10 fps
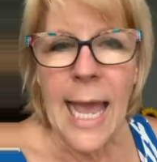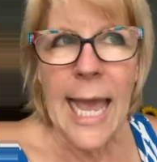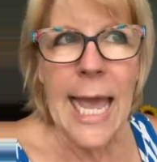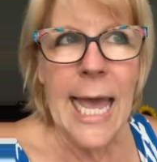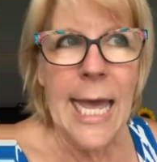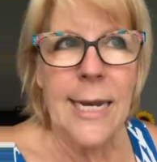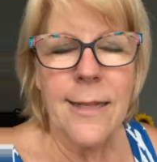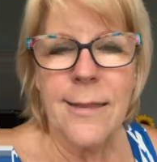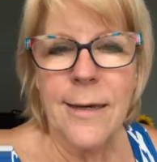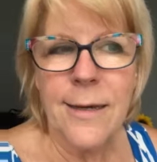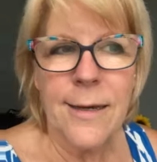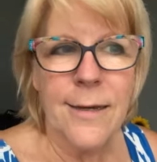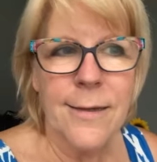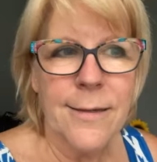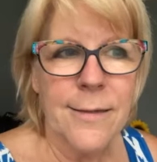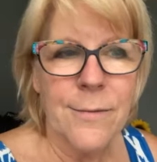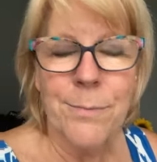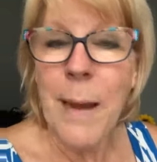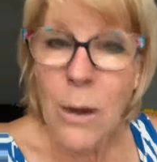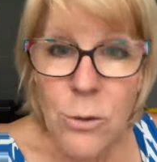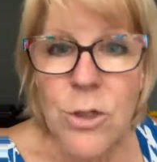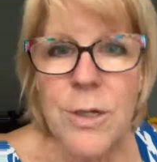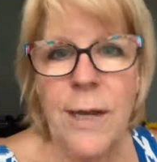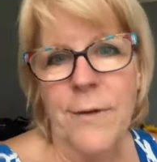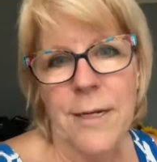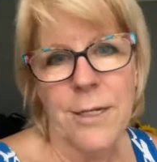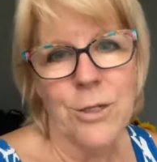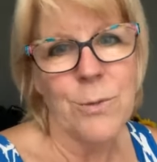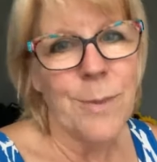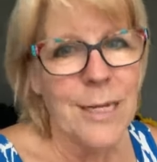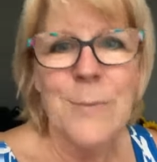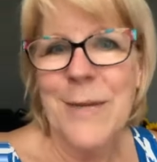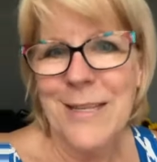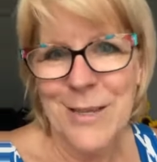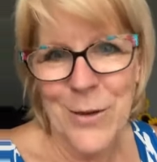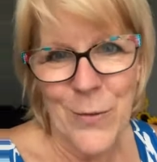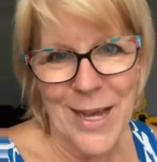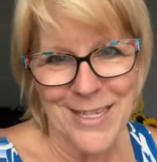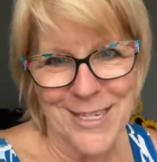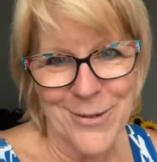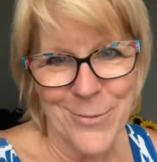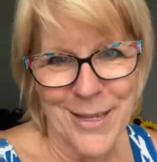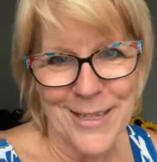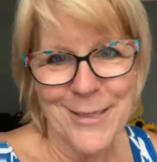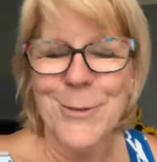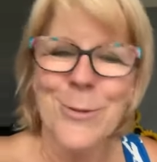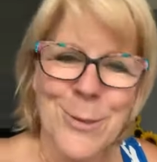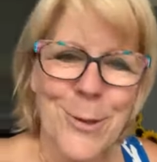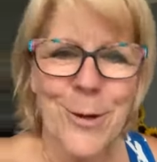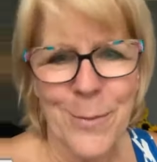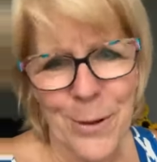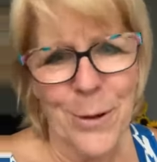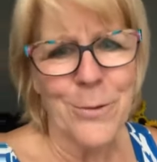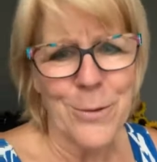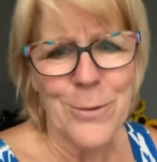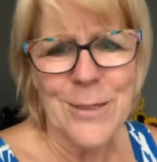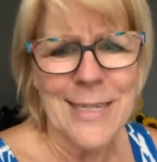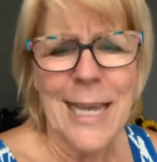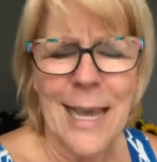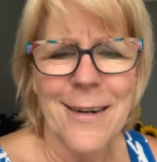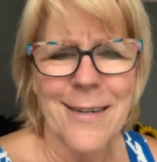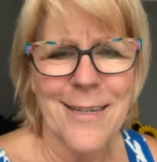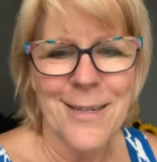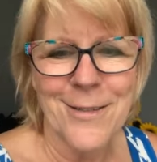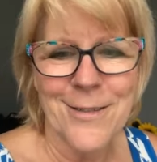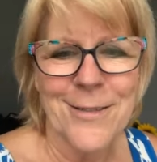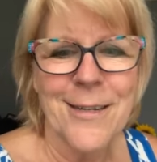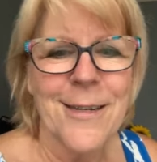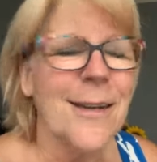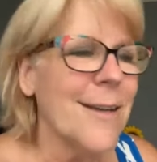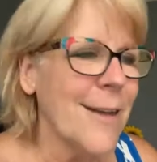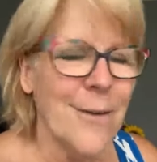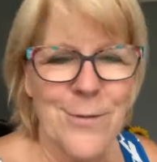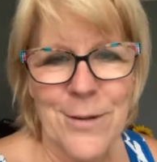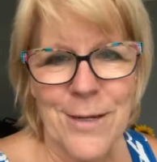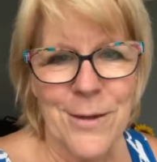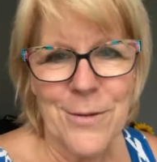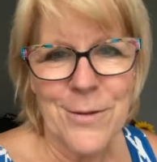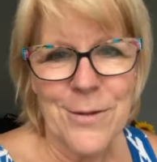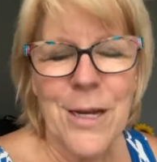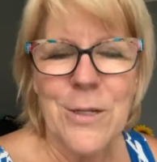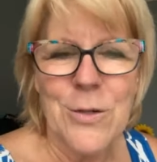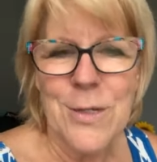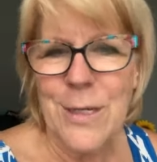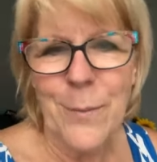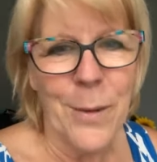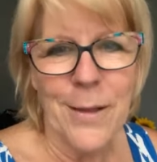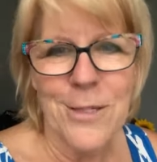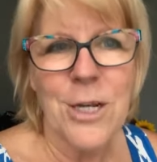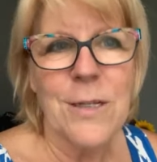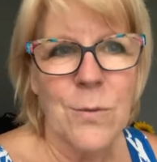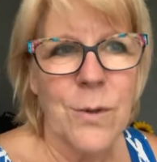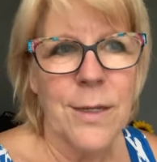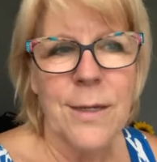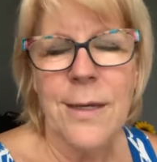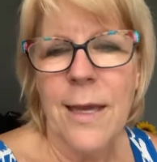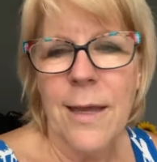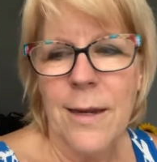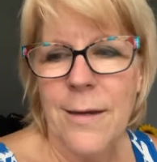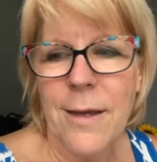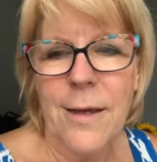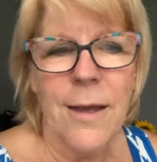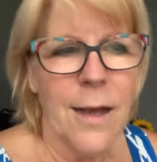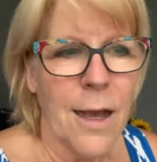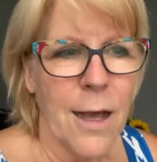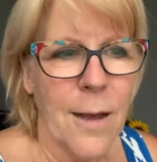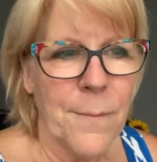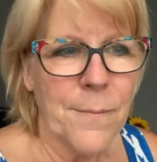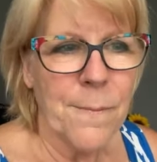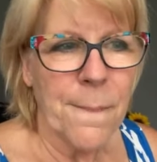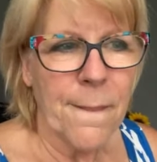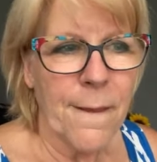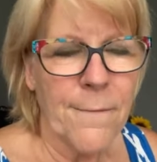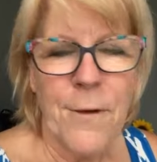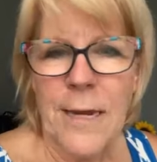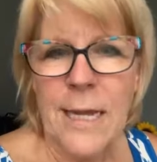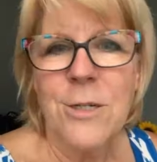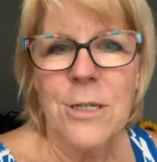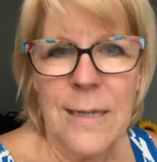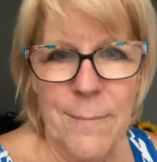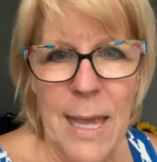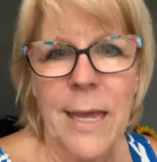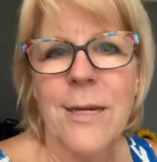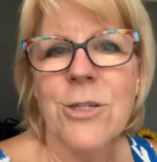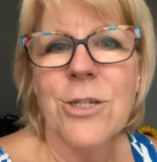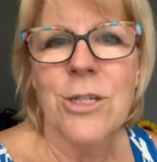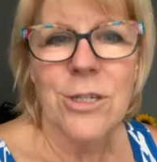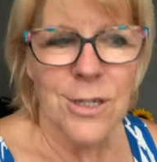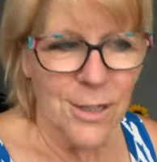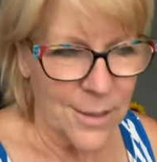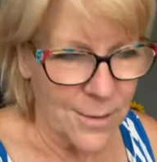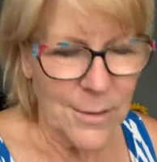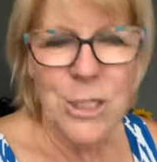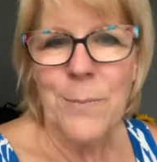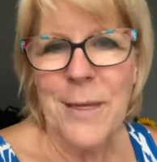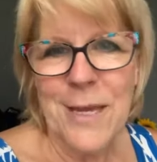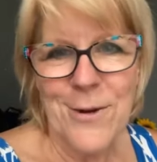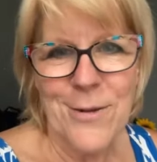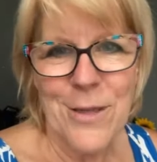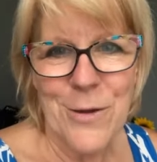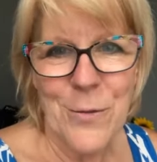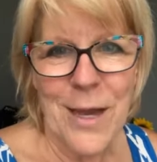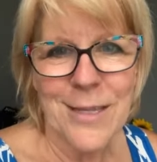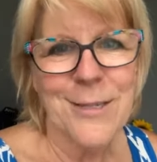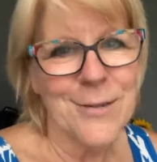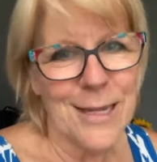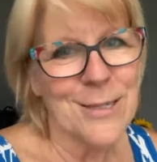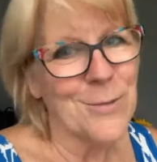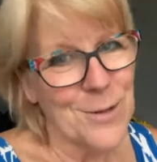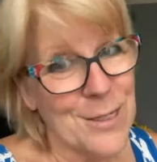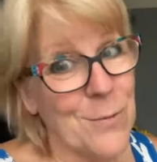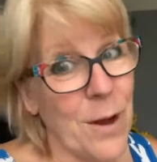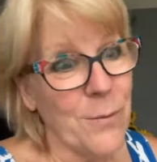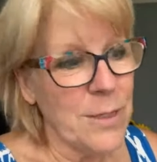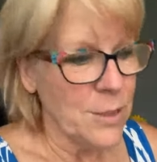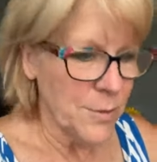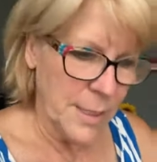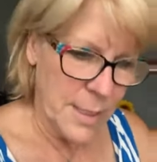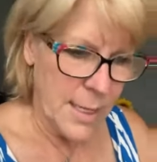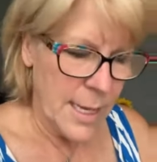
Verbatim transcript: and the boundary of it is you must be in the U.S. to win. So sorry about all those in Canada and other convert in other countries. I apologize. We can um, financially manage shipping here in the U.S., so that's the reason why we do it.